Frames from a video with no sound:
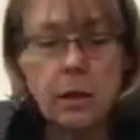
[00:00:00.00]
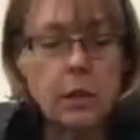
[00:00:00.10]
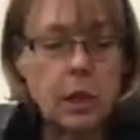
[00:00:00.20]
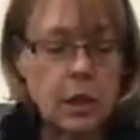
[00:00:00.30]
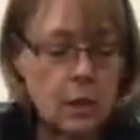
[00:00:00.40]
I'm
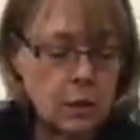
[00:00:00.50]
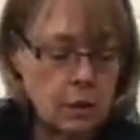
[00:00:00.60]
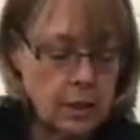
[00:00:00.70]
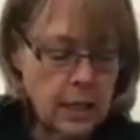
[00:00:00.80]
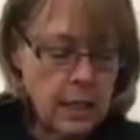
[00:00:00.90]
going to
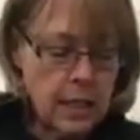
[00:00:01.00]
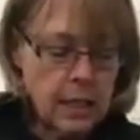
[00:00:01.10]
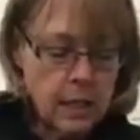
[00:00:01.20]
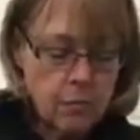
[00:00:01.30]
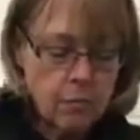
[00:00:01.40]
use
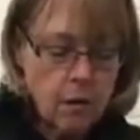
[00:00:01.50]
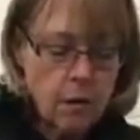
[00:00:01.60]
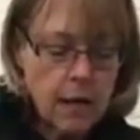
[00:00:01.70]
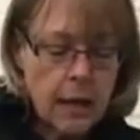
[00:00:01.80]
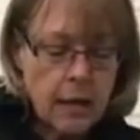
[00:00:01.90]
this
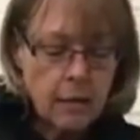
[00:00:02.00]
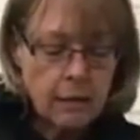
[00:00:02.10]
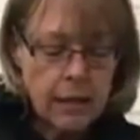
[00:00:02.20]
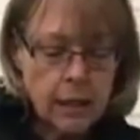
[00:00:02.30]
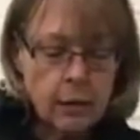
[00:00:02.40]
rather
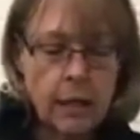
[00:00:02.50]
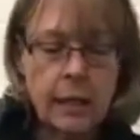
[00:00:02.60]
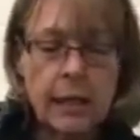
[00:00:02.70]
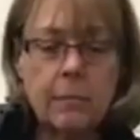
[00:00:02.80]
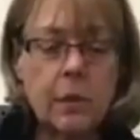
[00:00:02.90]
lovely
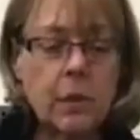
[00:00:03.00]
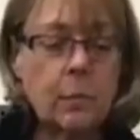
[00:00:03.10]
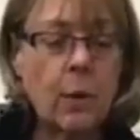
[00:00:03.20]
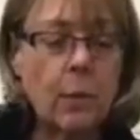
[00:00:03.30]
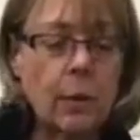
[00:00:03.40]

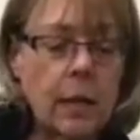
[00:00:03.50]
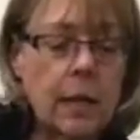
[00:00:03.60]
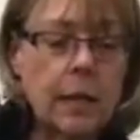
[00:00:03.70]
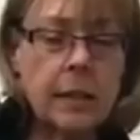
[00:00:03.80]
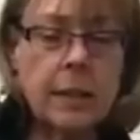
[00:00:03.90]
Eucalyptus
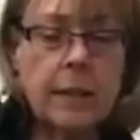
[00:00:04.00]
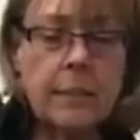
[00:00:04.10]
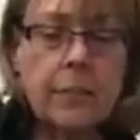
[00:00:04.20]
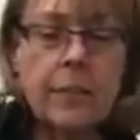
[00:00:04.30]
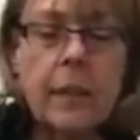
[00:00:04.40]

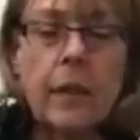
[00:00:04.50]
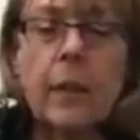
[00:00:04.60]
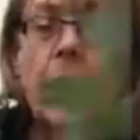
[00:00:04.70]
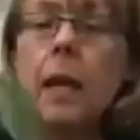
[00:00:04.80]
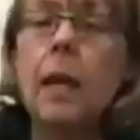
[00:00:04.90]
populus,
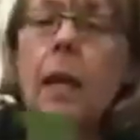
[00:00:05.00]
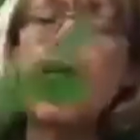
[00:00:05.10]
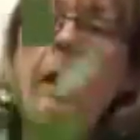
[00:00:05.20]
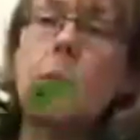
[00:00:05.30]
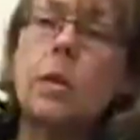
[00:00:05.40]

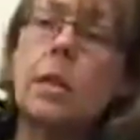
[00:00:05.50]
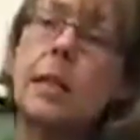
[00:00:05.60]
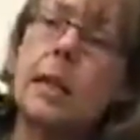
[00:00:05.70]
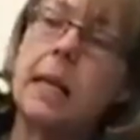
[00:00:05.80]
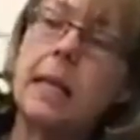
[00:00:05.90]

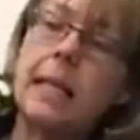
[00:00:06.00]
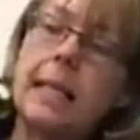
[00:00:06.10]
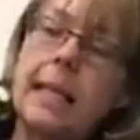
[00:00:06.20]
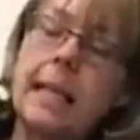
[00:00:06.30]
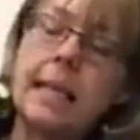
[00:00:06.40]
which
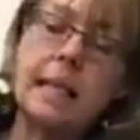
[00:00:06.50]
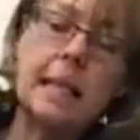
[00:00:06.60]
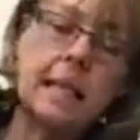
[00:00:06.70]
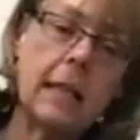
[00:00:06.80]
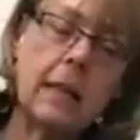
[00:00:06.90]
is
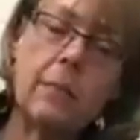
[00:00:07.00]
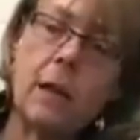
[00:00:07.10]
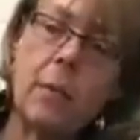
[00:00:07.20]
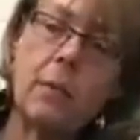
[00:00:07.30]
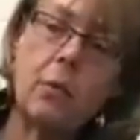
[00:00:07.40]
seeded at
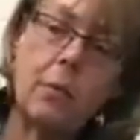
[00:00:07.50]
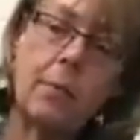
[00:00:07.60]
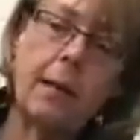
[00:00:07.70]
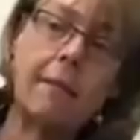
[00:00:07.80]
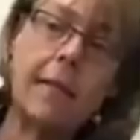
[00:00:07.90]
the moment
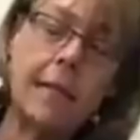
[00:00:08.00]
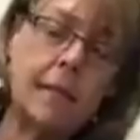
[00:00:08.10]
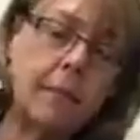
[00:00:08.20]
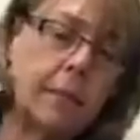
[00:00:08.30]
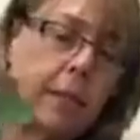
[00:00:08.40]
or
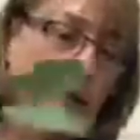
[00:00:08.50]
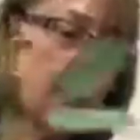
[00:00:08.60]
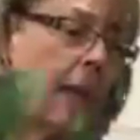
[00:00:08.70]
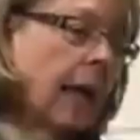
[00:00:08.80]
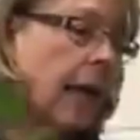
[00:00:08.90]
buried,
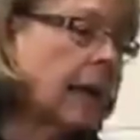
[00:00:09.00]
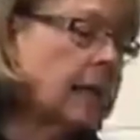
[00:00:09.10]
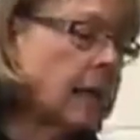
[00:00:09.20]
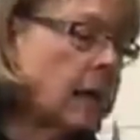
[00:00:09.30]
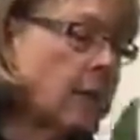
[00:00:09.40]

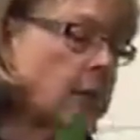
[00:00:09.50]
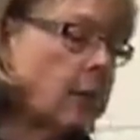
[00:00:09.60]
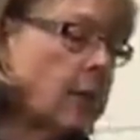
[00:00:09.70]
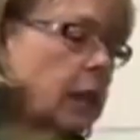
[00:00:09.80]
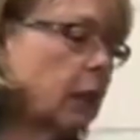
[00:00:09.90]
and
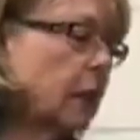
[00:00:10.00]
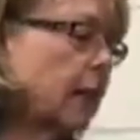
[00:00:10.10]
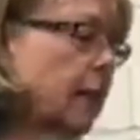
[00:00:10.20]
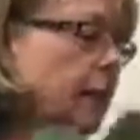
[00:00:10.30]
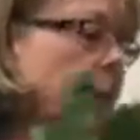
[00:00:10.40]
I've got the
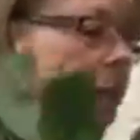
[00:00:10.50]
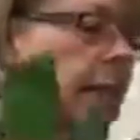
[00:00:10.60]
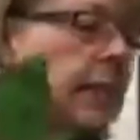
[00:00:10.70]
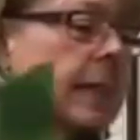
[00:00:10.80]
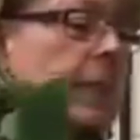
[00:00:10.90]

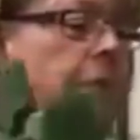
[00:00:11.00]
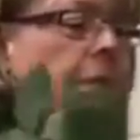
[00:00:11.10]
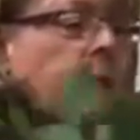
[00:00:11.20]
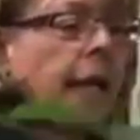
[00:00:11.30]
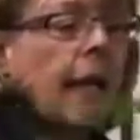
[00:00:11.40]
Eucalyptus
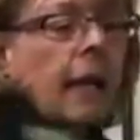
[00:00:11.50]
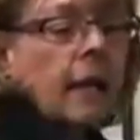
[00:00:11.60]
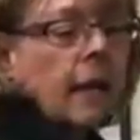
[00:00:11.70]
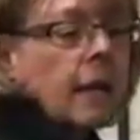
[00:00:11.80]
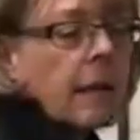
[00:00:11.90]
cinerea.